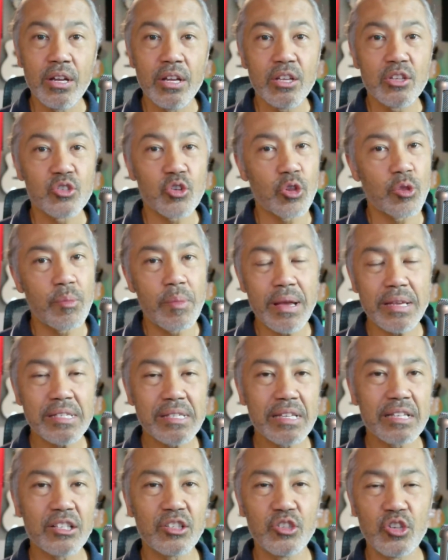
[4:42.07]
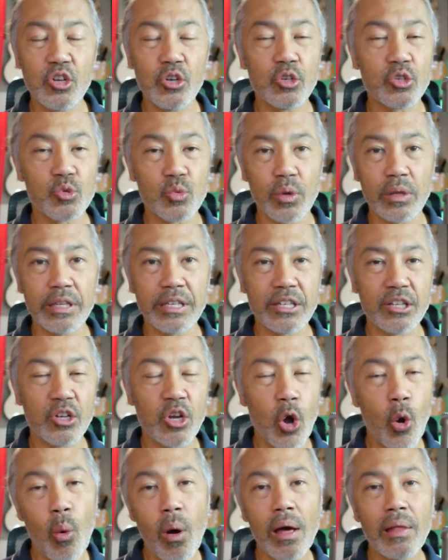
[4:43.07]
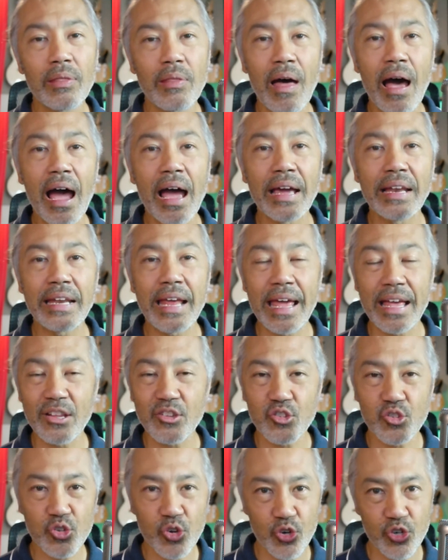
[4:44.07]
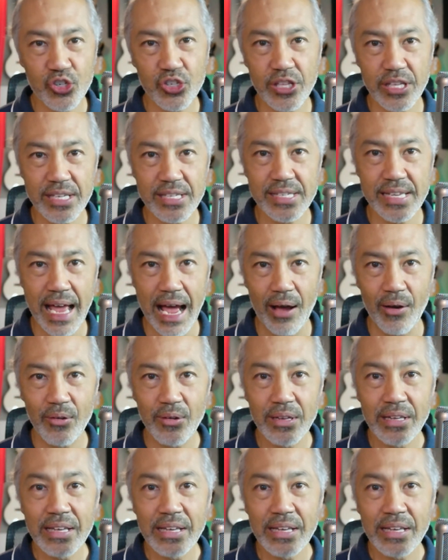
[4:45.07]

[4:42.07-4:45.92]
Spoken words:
So the best thing to do is really to go online and search these out.